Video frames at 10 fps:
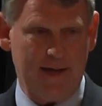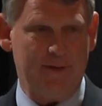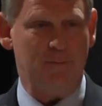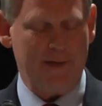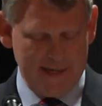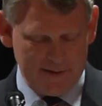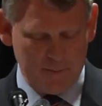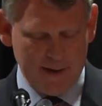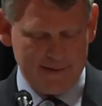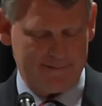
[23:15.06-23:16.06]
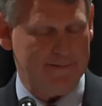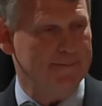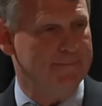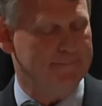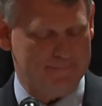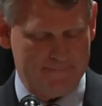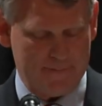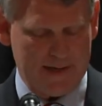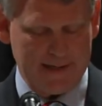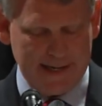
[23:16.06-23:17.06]
And speaking of the best,
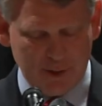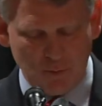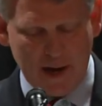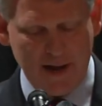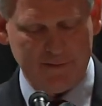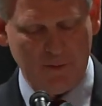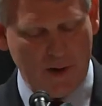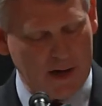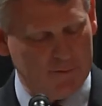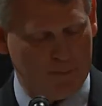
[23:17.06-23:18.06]
I'd like a rousing round